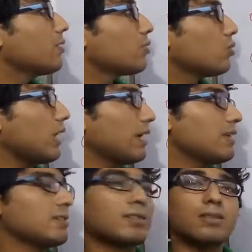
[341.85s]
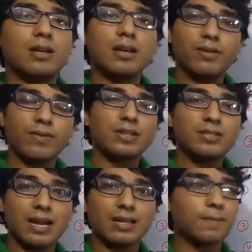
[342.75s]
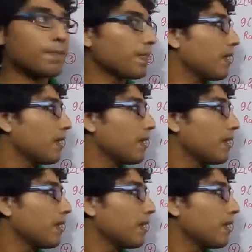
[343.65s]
So that is the reverse charge.